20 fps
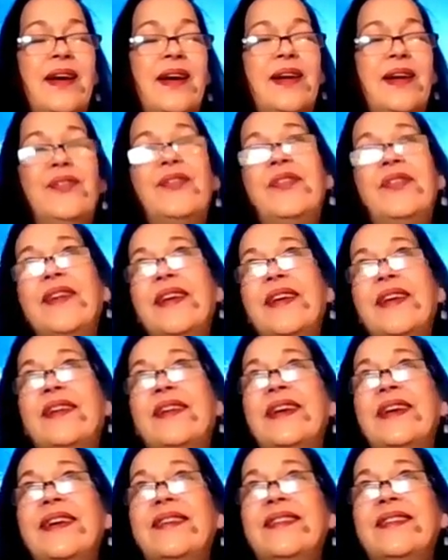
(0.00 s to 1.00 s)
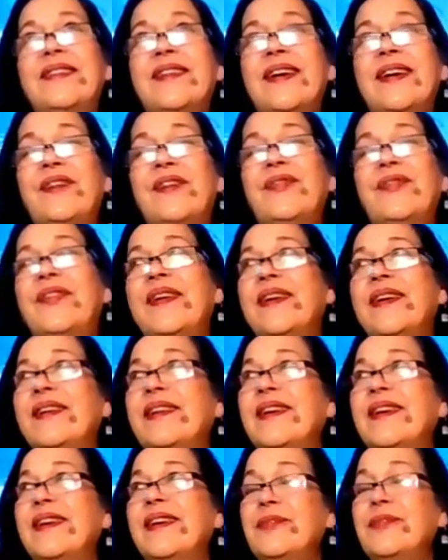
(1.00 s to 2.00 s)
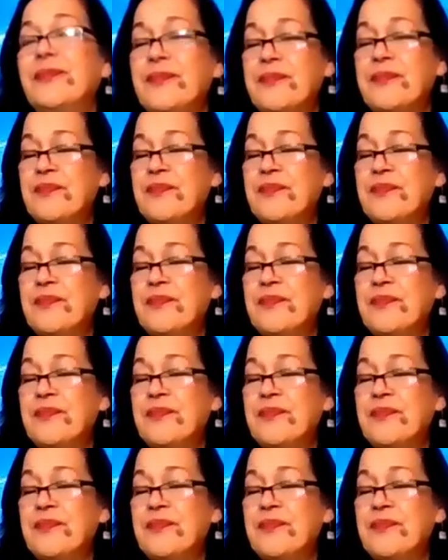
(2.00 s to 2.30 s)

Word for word: I feel it. I feel it.